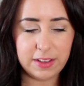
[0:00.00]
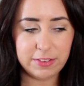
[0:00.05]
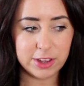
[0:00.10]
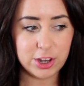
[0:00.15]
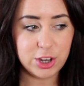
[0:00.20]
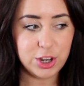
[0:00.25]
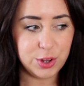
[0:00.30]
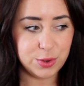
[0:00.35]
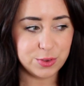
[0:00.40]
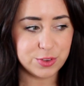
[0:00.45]
If
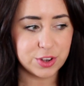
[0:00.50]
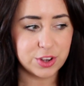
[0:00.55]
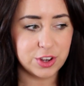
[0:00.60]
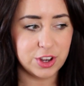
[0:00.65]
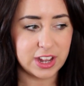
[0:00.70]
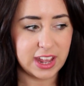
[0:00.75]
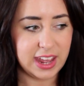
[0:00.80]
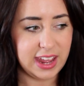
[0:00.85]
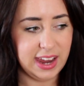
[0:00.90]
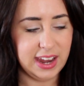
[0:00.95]
you're new to
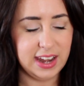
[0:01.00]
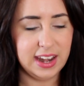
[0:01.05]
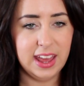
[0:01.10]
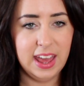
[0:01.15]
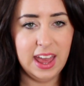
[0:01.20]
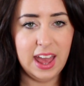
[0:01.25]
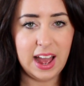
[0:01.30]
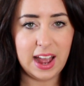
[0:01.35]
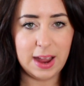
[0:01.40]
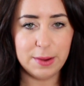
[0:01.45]
cooking,
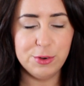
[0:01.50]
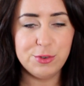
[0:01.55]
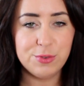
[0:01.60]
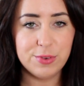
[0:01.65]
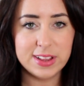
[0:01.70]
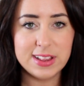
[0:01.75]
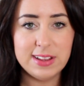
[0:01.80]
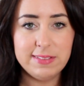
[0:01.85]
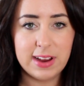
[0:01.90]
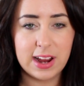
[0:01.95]
I would
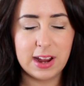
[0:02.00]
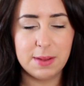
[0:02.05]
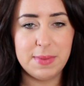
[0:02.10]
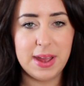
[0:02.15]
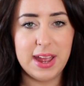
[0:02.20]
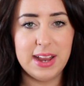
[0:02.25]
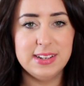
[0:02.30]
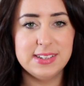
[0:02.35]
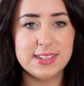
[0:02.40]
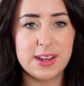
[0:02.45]
really
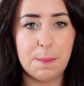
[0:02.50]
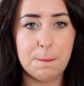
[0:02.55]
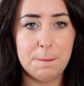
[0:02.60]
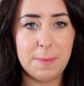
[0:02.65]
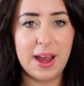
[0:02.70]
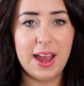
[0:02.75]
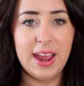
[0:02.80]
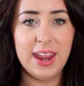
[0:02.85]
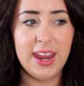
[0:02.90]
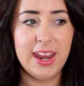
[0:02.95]
recommend
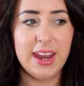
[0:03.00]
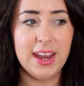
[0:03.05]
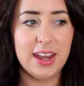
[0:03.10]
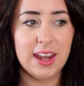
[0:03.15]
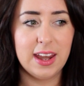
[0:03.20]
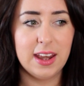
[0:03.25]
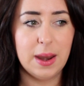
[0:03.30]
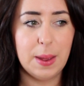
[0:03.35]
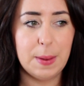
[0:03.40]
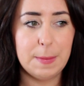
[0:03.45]

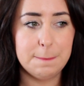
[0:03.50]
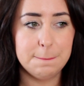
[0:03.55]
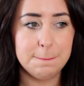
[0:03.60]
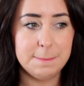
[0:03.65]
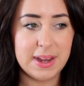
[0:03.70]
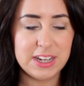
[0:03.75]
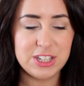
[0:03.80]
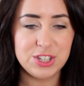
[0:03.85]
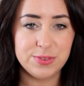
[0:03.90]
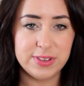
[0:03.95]
buying
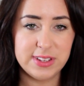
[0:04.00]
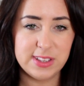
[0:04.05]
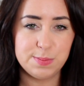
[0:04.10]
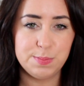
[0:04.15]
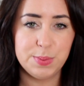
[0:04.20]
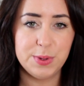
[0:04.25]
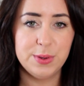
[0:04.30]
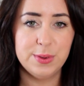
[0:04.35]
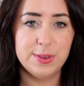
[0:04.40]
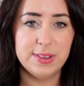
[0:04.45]
measuring
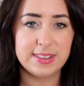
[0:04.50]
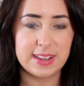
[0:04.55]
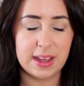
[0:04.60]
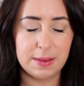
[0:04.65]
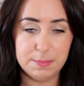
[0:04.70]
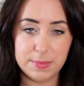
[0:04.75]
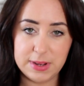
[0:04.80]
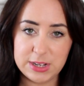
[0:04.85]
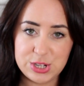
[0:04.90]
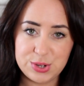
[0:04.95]
spoons
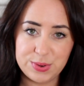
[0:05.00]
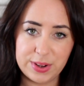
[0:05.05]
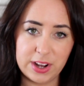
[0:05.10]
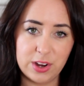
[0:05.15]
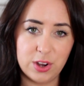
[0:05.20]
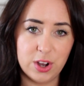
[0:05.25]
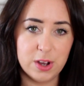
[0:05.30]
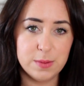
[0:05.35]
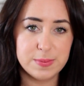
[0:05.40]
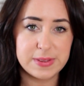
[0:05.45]
and measuring
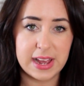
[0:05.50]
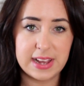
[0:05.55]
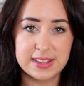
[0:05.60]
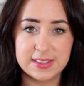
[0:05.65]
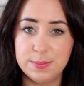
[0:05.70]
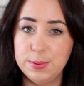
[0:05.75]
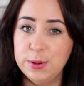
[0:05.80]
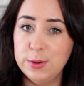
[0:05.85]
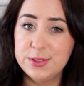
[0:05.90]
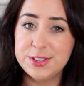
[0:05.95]
cups
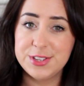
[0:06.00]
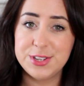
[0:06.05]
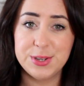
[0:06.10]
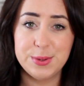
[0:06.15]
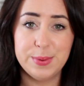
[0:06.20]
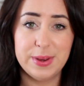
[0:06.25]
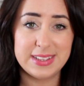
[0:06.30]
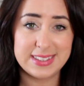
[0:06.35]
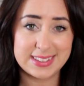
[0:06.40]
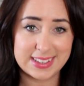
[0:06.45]
as opposed
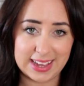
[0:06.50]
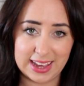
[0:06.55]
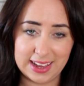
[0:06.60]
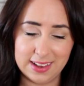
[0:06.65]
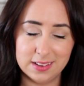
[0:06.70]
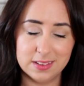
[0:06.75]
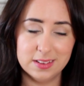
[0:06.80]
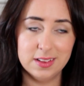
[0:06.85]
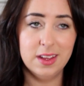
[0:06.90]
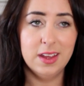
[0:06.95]
to a
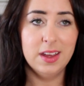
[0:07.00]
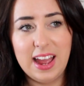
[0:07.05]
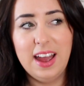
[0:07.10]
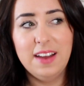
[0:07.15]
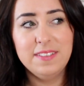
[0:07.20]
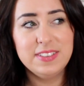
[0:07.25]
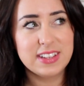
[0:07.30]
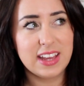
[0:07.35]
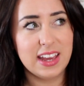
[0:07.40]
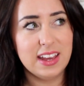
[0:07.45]
scale. I
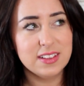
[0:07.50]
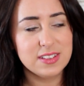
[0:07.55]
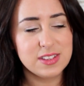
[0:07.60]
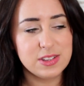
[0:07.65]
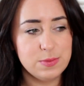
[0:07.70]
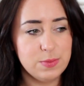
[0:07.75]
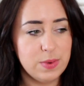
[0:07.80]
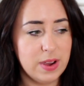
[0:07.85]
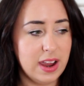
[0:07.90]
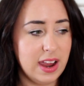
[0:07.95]
have scales
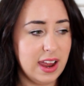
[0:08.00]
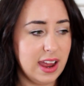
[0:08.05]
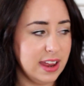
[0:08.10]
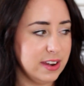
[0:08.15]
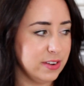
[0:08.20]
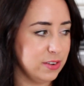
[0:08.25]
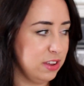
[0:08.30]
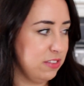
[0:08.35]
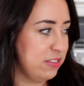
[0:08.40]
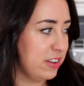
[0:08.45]
somewhere,
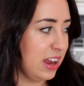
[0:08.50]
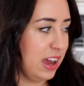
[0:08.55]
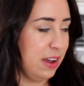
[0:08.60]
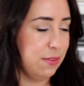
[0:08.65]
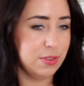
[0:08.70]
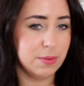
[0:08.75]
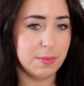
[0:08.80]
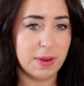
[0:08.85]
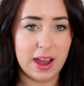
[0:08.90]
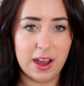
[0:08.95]
I don't even
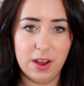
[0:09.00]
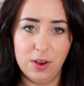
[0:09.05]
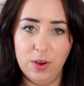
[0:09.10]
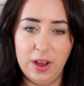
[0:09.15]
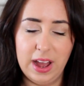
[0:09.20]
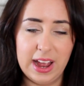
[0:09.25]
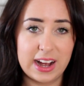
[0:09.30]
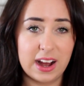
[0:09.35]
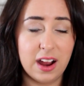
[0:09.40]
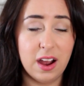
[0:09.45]
have them
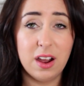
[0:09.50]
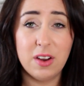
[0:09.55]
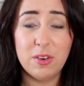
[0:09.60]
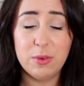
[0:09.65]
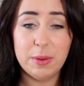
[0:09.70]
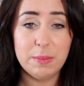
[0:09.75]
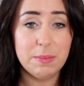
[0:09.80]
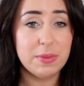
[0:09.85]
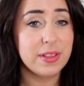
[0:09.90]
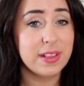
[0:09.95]
out. I can't
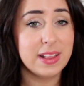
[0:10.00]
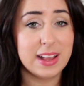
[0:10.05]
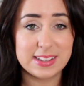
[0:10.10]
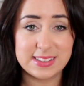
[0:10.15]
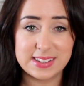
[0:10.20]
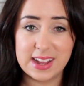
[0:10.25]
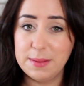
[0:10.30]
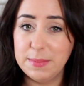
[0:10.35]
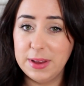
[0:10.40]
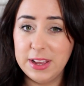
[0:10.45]
remember the
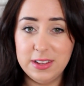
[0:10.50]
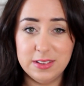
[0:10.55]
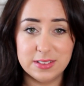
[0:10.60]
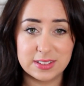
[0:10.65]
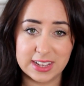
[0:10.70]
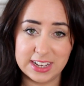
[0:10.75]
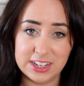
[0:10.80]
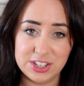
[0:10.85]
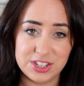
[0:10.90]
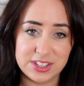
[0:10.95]
last time I
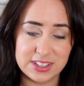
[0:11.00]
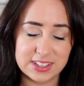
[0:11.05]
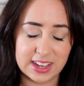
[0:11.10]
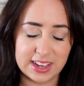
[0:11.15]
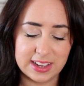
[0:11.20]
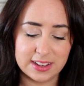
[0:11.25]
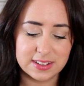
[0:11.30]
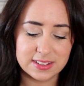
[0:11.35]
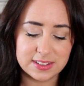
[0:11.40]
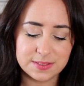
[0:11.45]
used kitchen
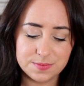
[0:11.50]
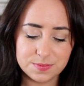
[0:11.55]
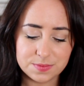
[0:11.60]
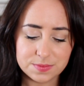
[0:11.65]
scales.